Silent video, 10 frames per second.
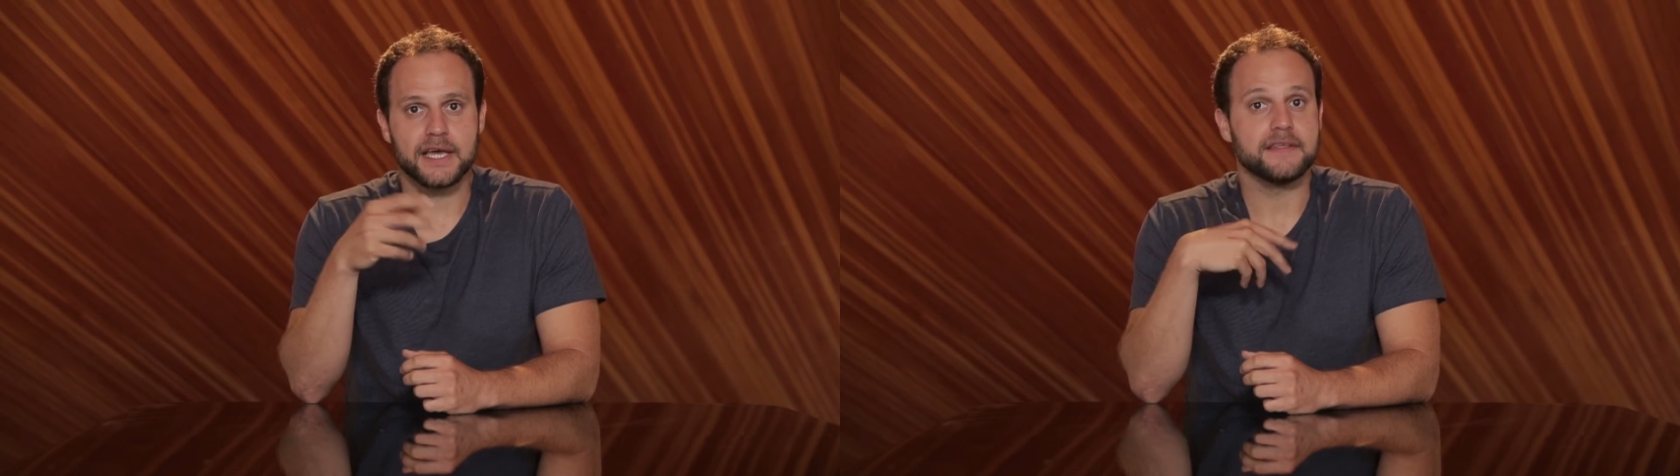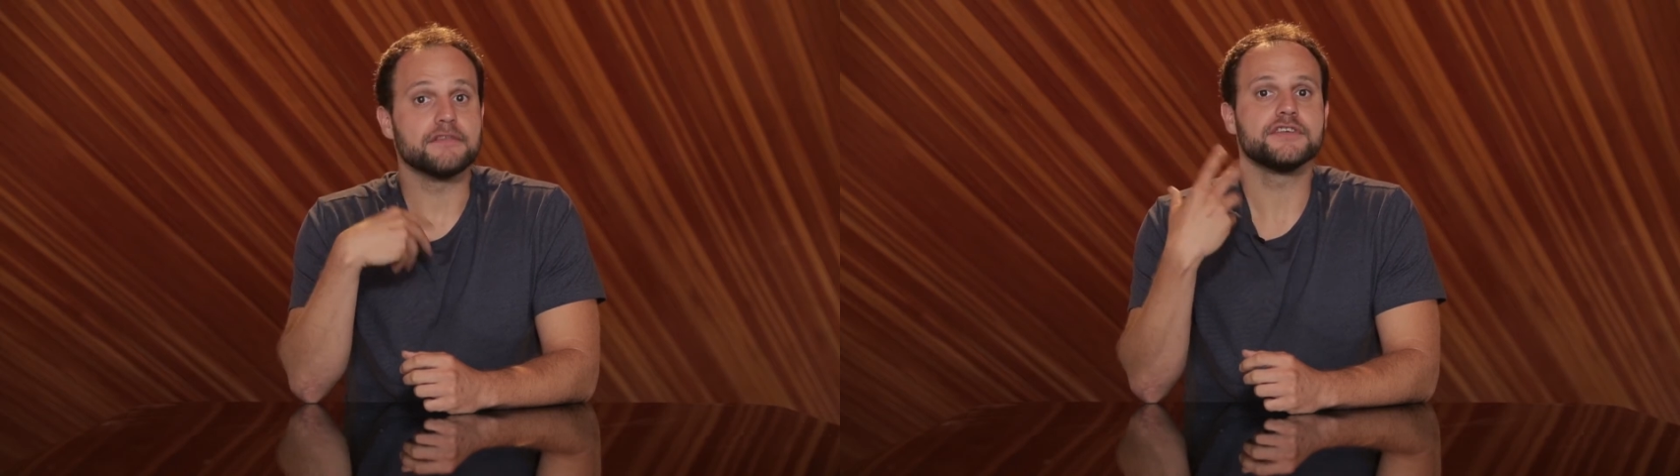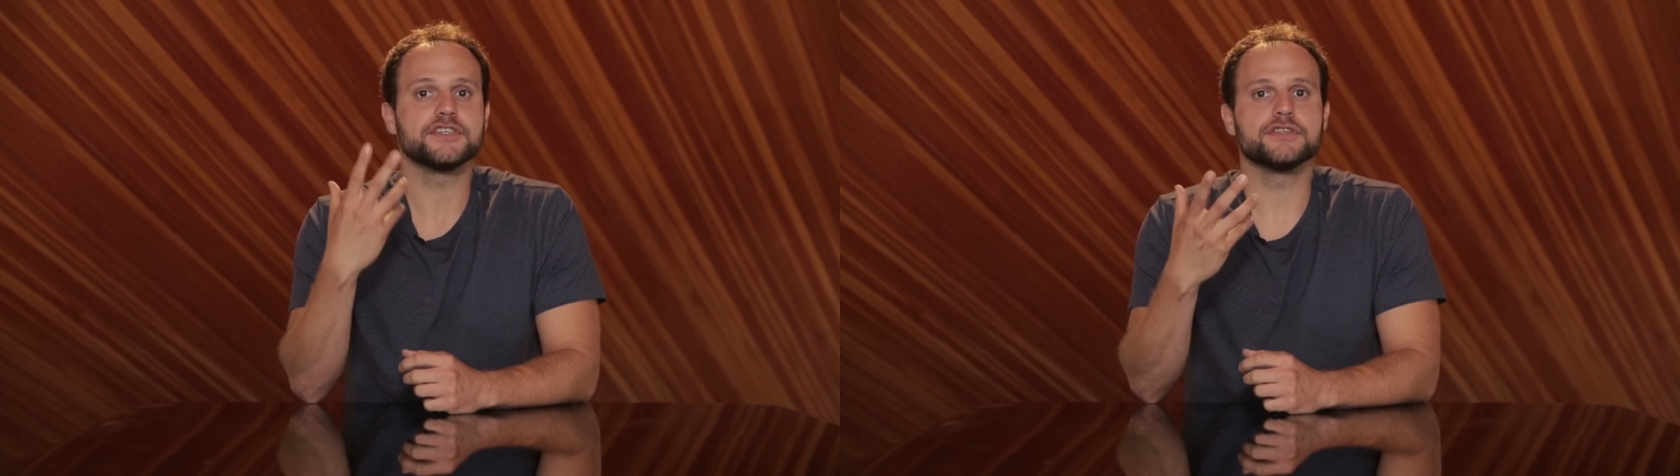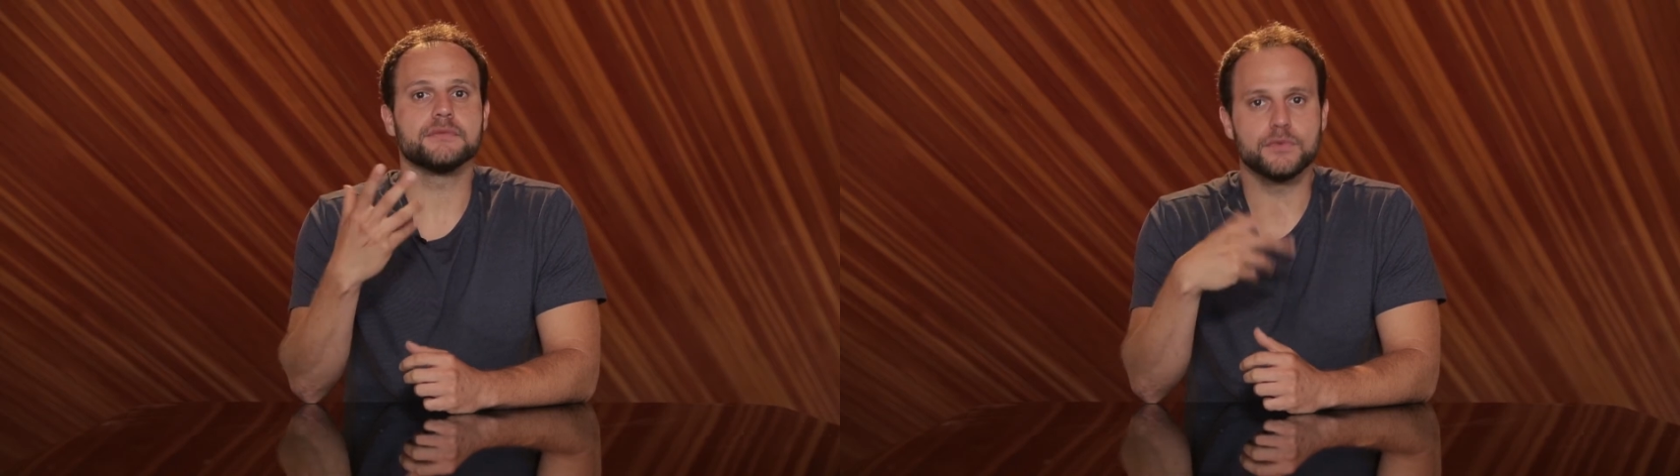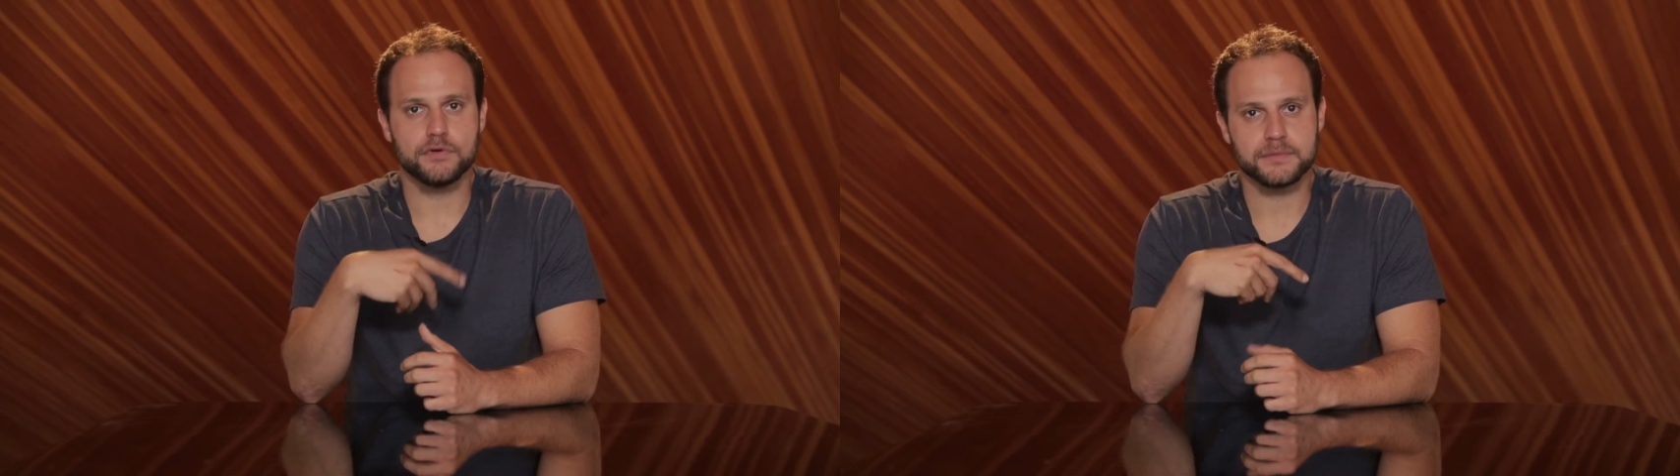and efficient
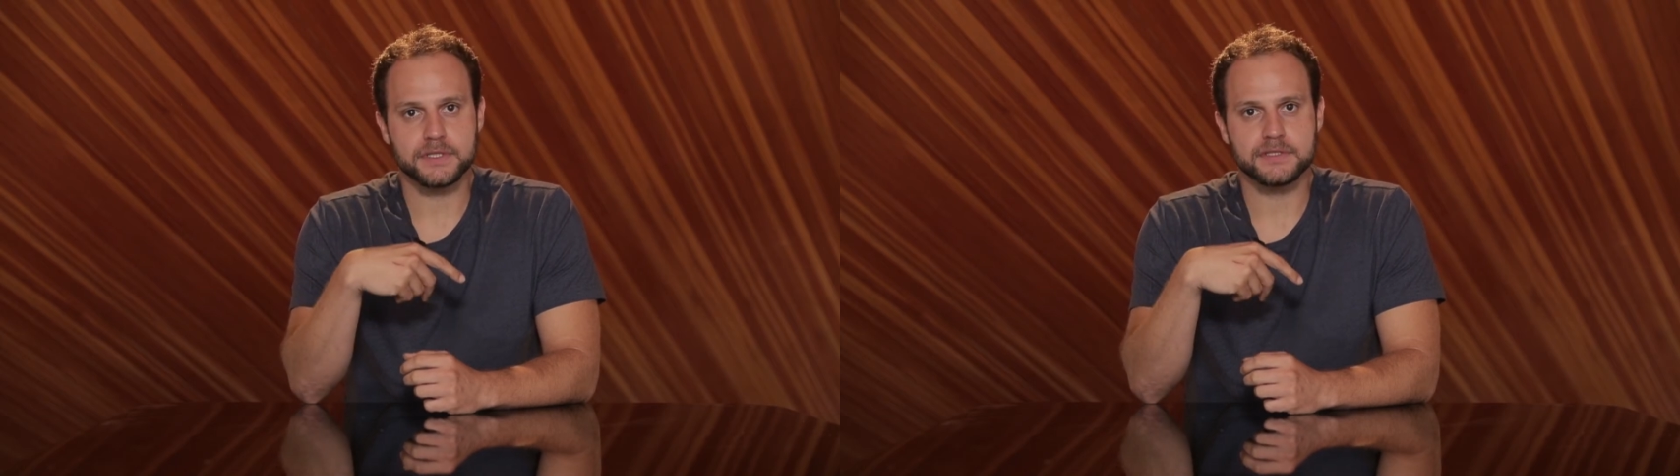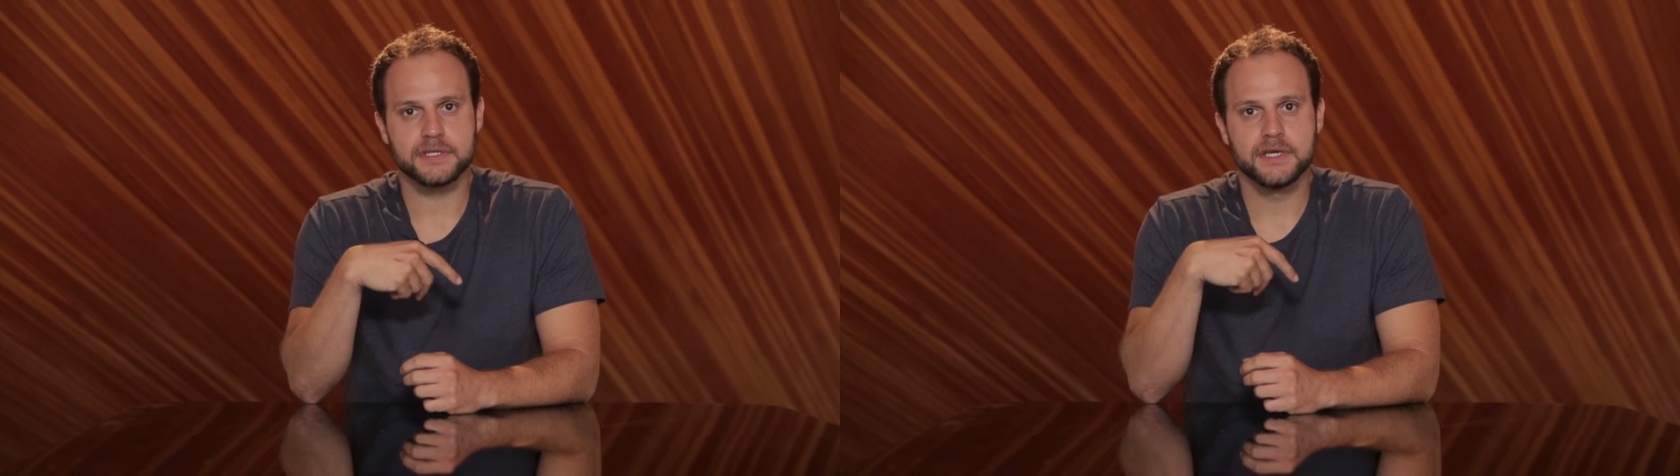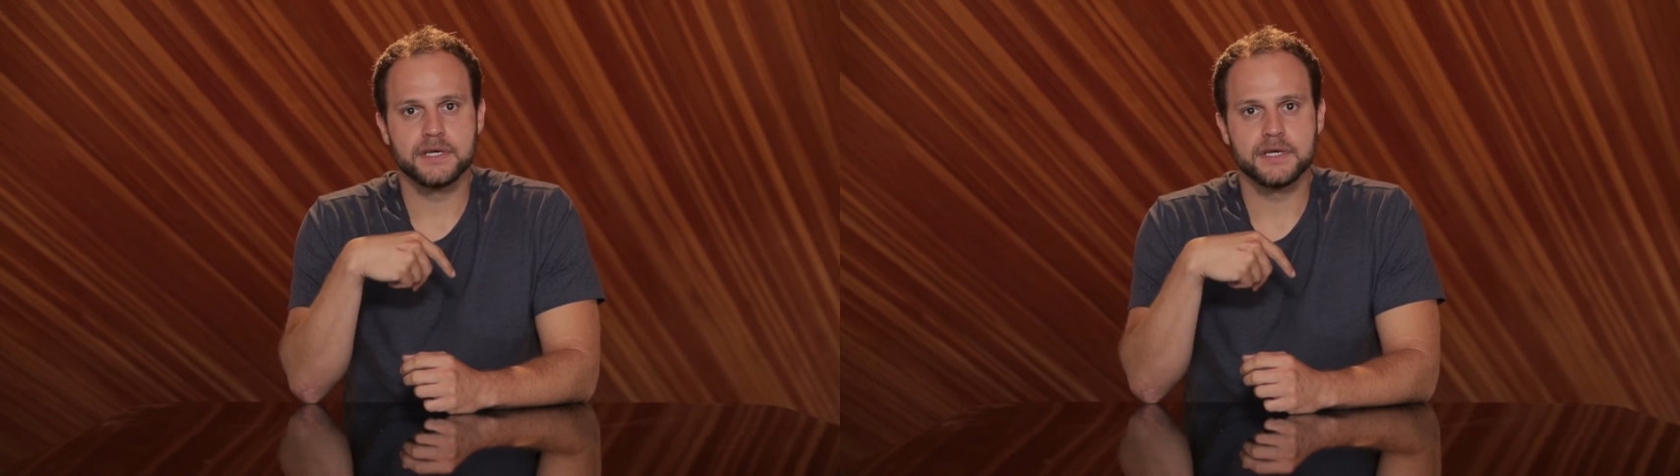movement